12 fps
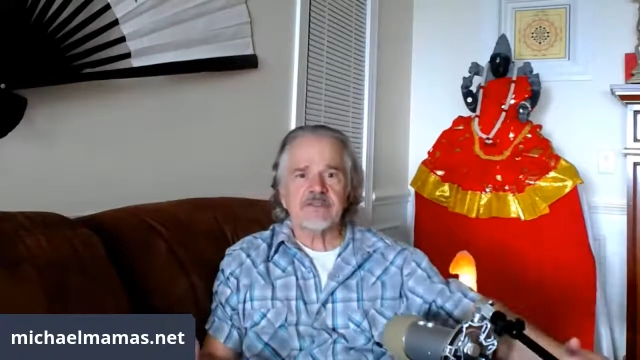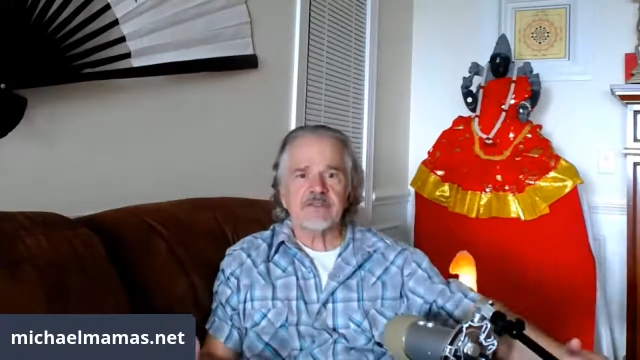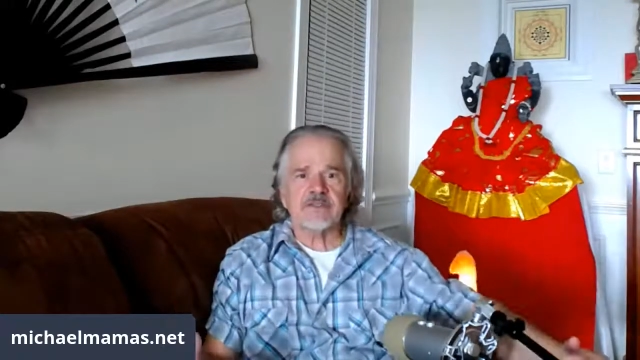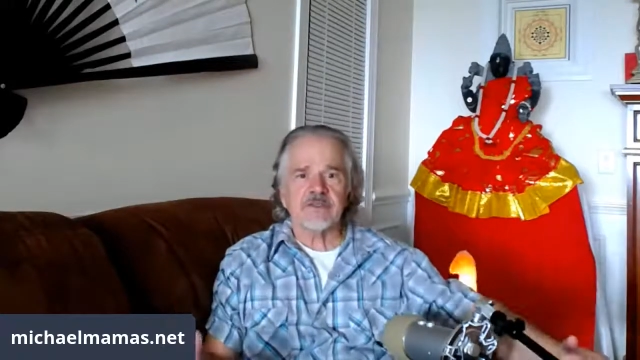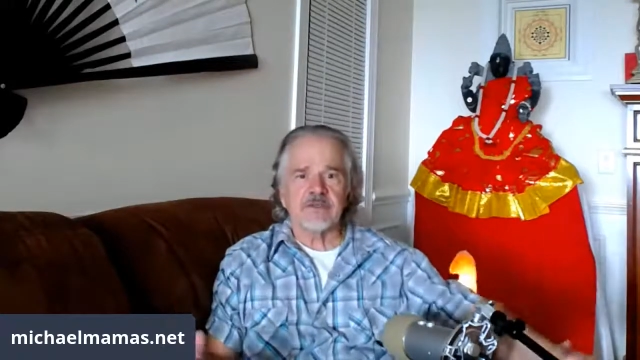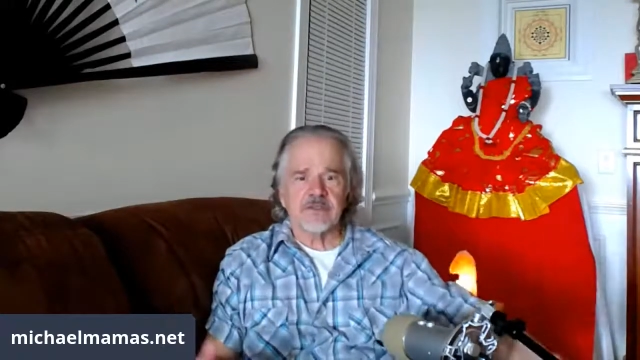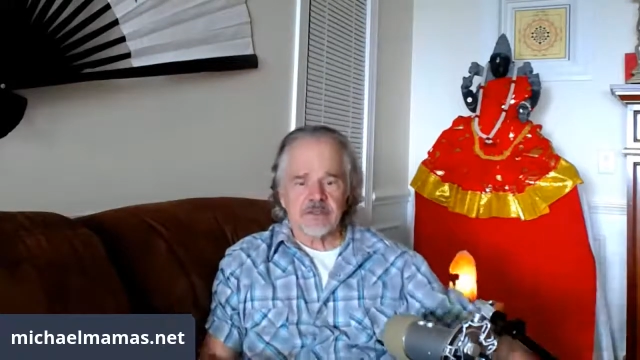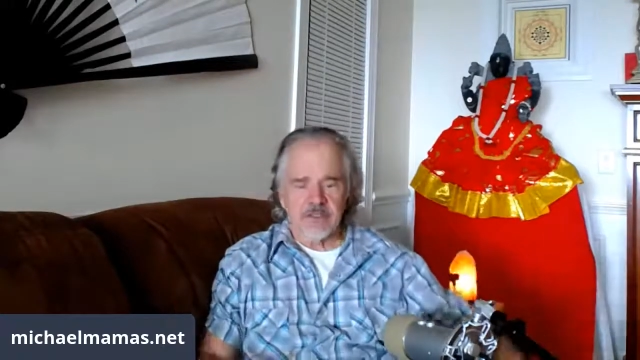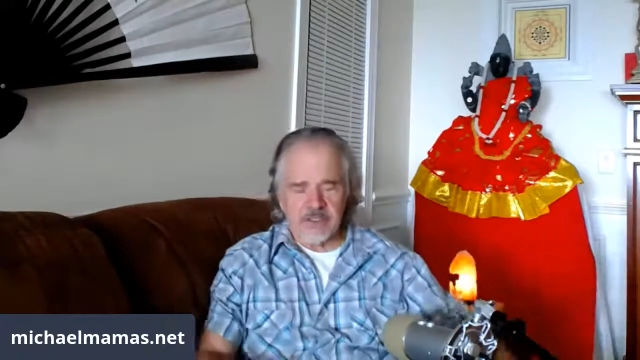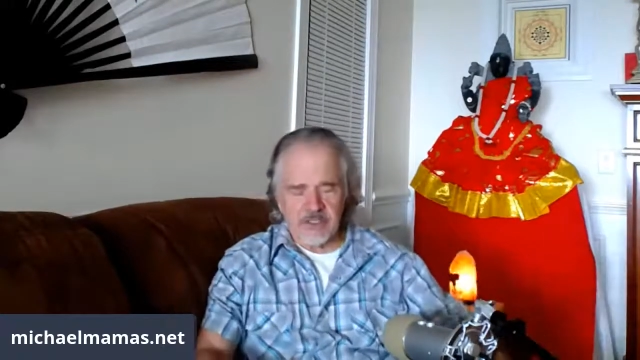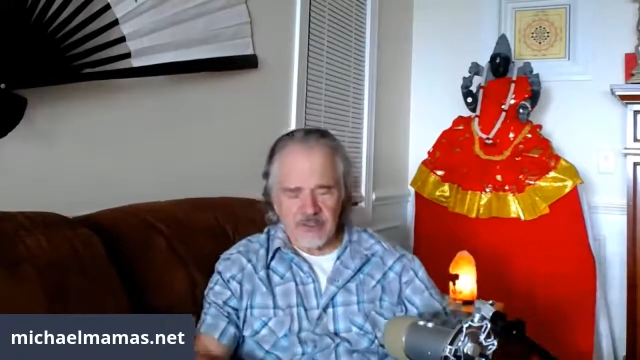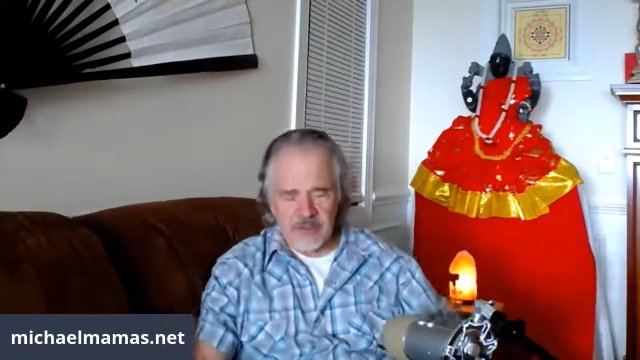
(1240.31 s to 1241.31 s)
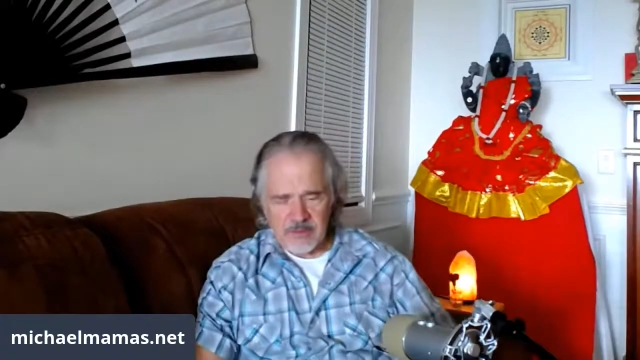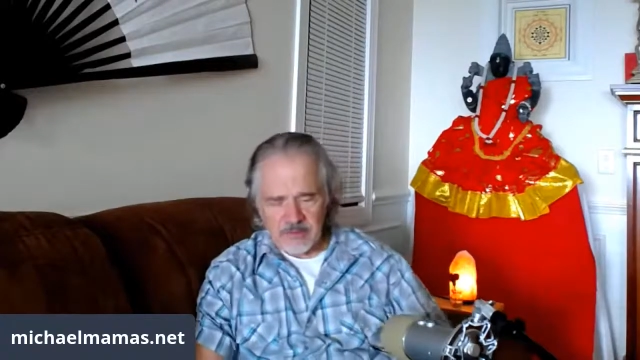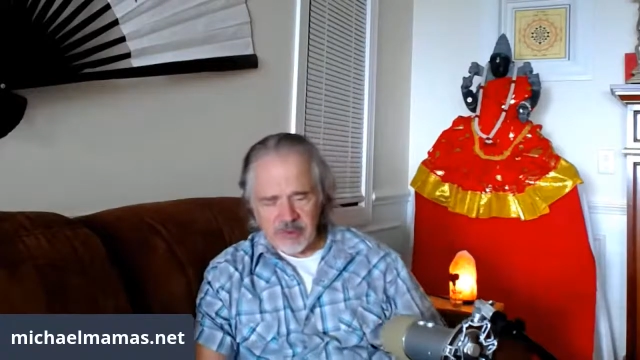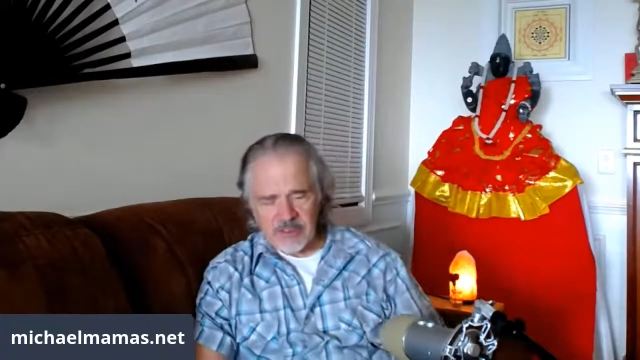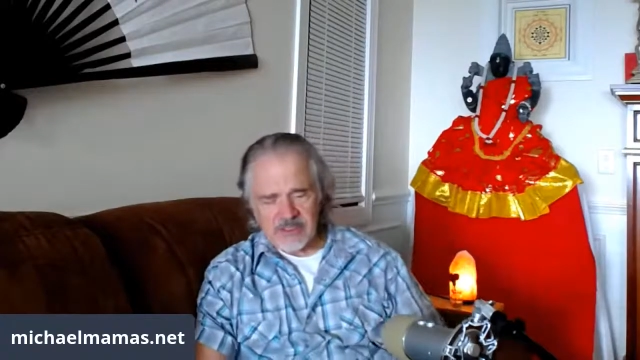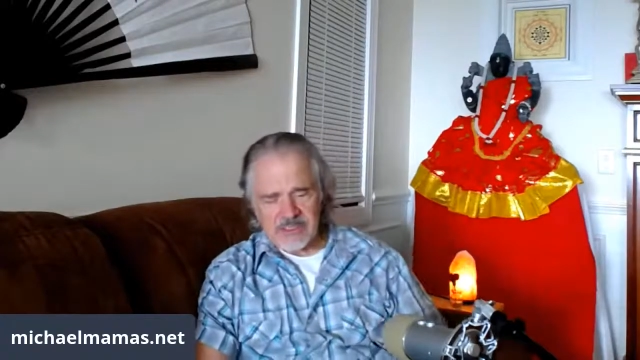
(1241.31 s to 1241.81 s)
to. You know what it
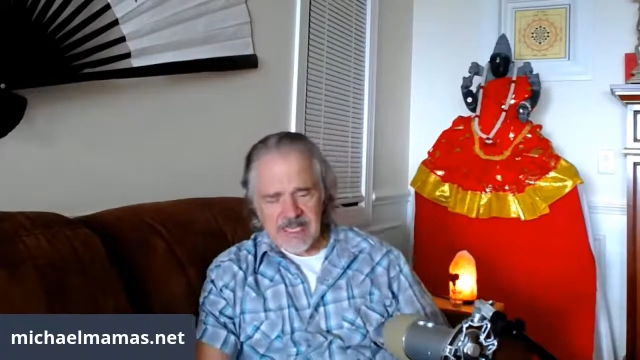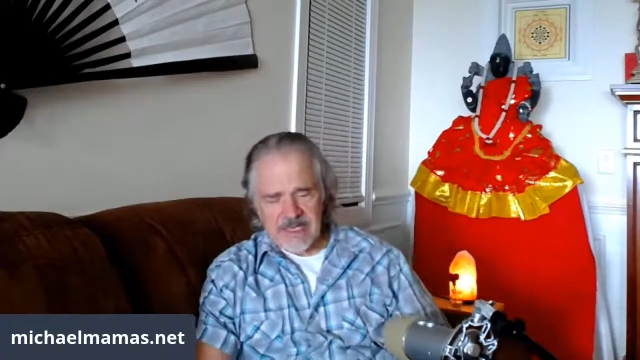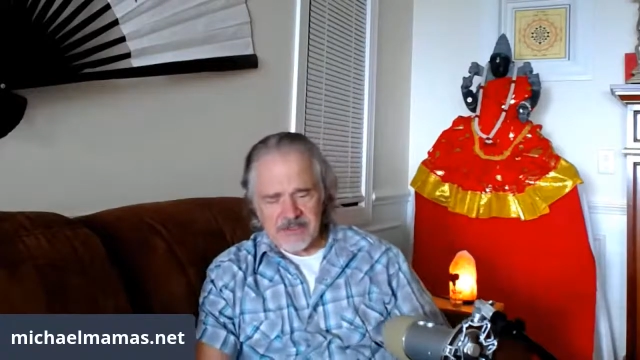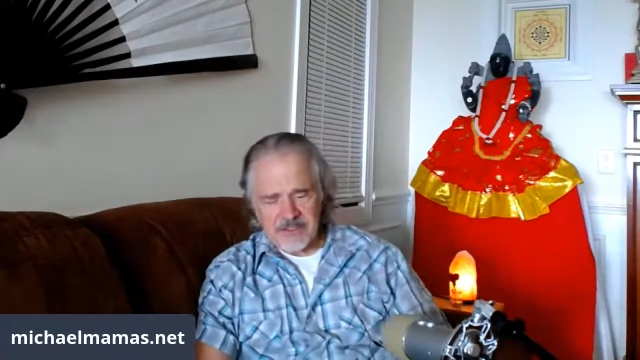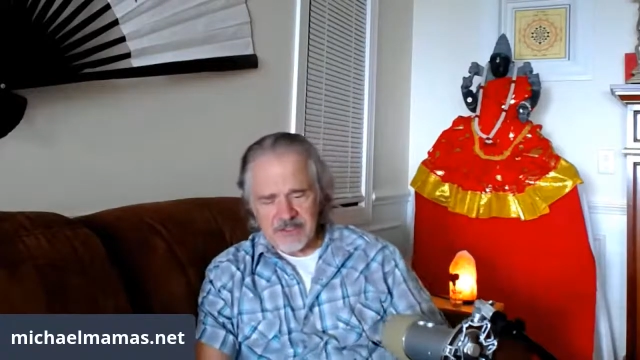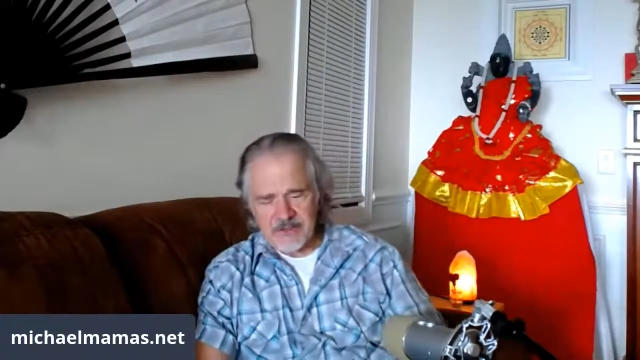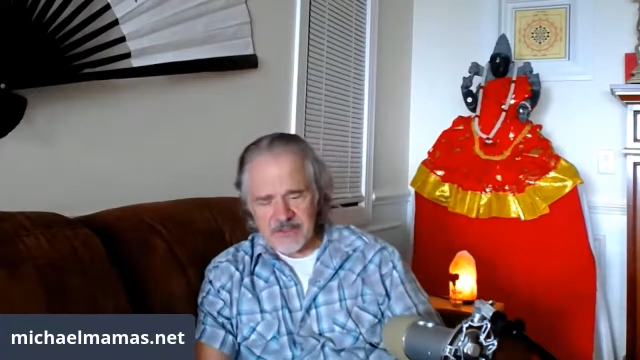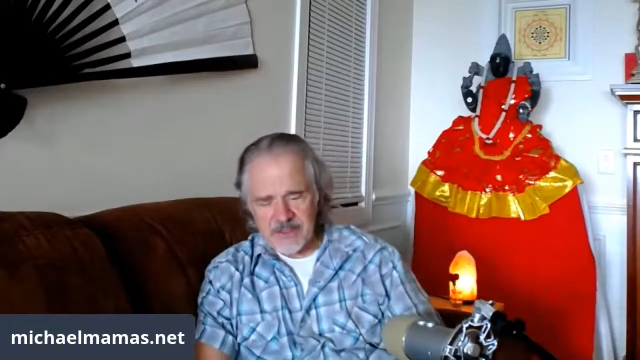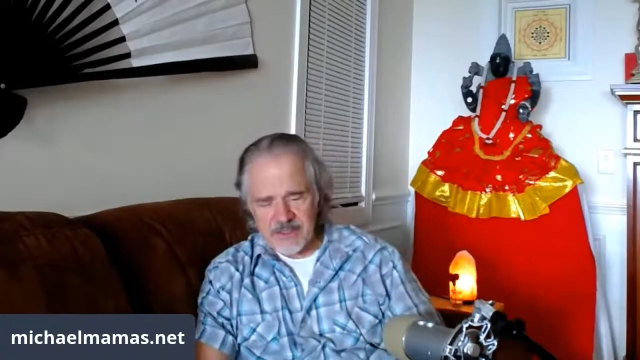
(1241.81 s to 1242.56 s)
boils down to?